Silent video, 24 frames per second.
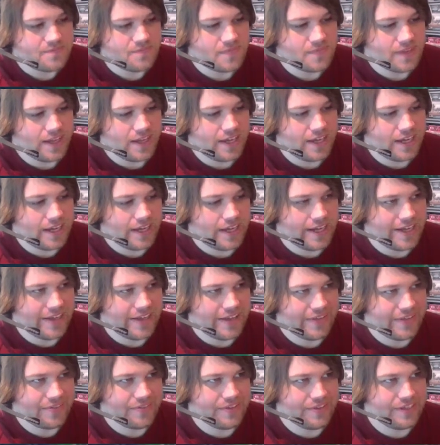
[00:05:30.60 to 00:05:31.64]

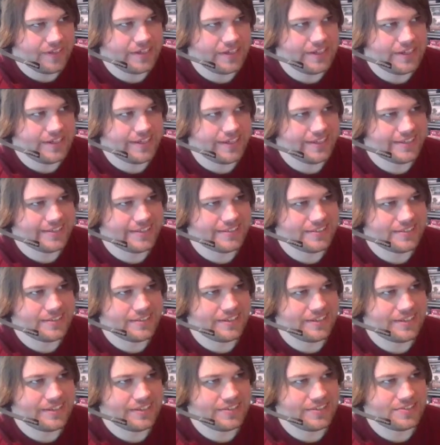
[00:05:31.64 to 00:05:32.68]
the
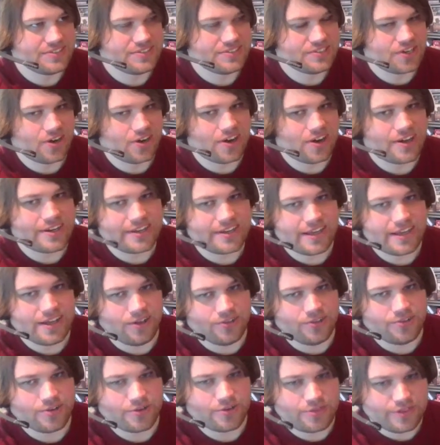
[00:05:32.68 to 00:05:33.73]
dark
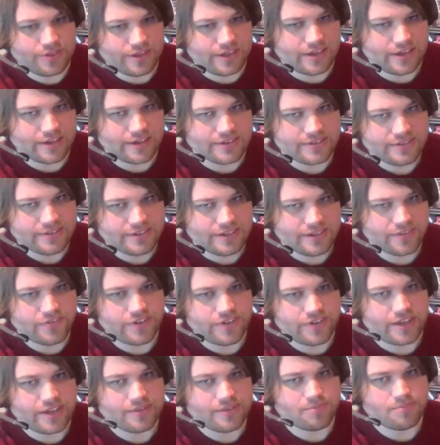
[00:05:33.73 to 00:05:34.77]
elder thing, if
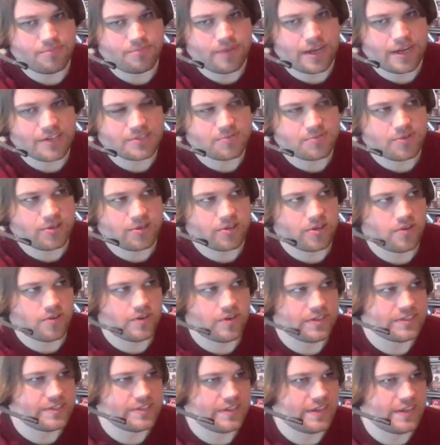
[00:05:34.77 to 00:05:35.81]
I might as well go
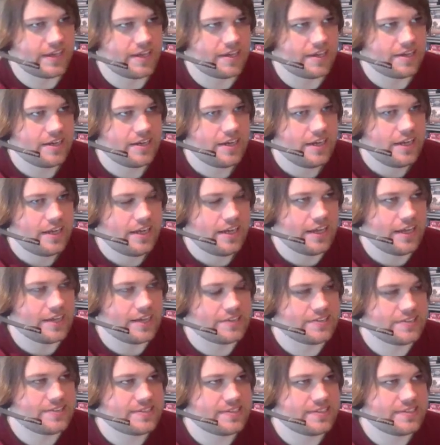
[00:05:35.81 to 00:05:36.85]
into that,
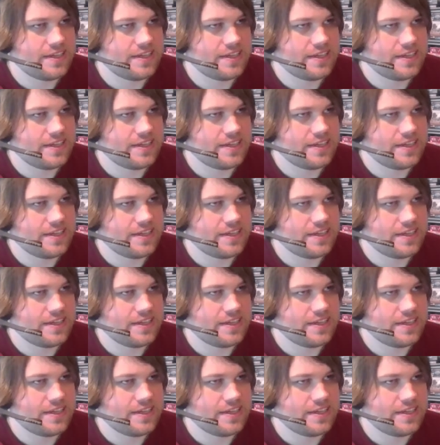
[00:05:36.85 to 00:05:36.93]
it's